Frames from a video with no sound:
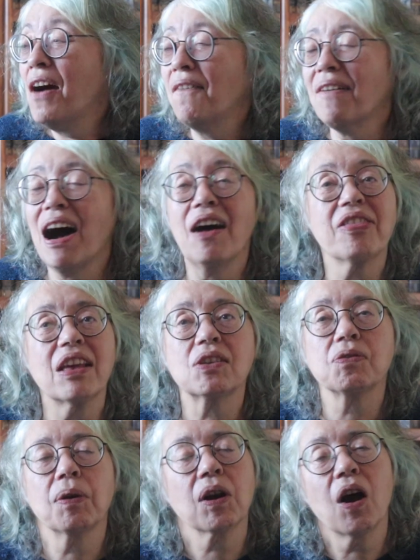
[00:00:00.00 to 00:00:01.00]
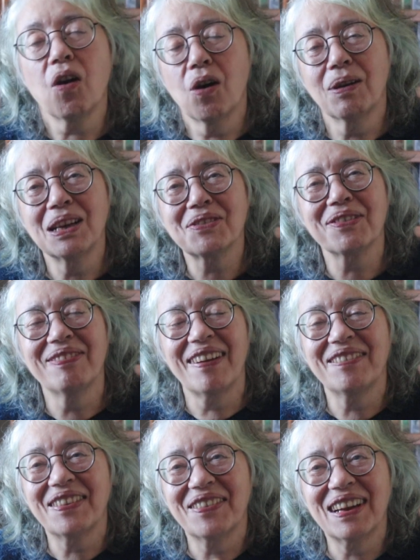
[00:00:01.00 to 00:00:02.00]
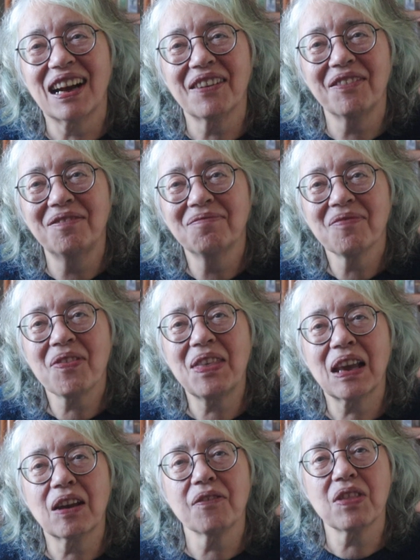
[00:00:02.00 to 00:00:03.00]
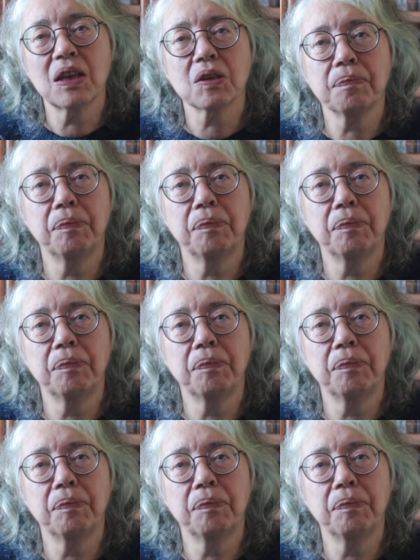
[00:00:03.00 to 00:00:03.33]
Well, that's what I always remember when I think of this